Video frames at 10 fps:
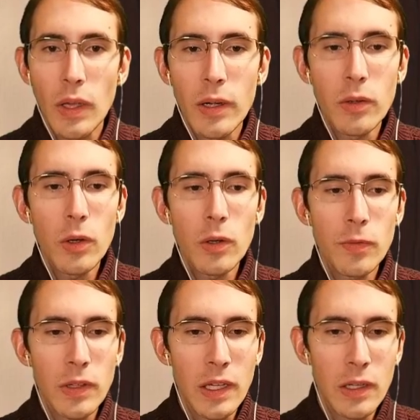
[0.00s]
So I don't
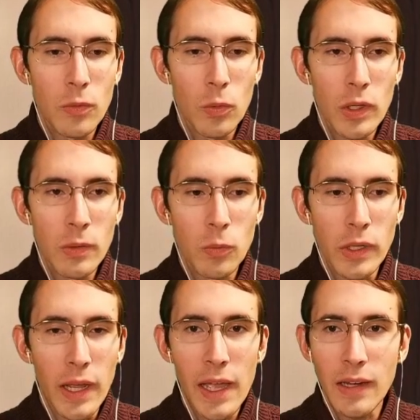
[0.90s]
know if the hit and
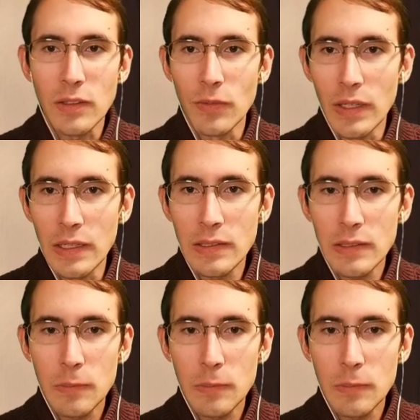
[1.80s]
run would activate.